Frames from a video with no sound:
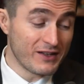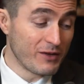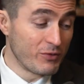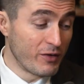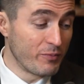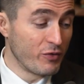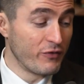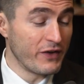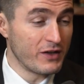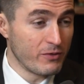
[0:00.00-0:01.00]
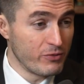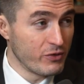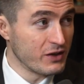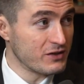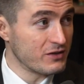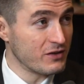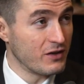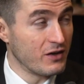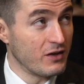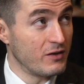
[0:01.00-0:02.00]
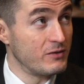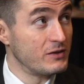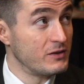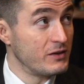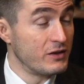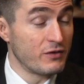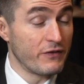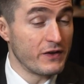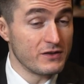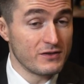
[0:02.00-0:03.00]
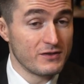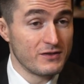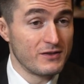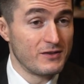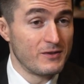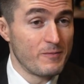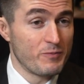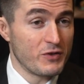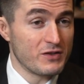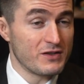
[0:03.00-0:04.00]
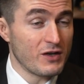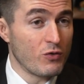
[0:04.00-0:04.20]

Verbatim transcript: they would improve A W S uh, interface because it's like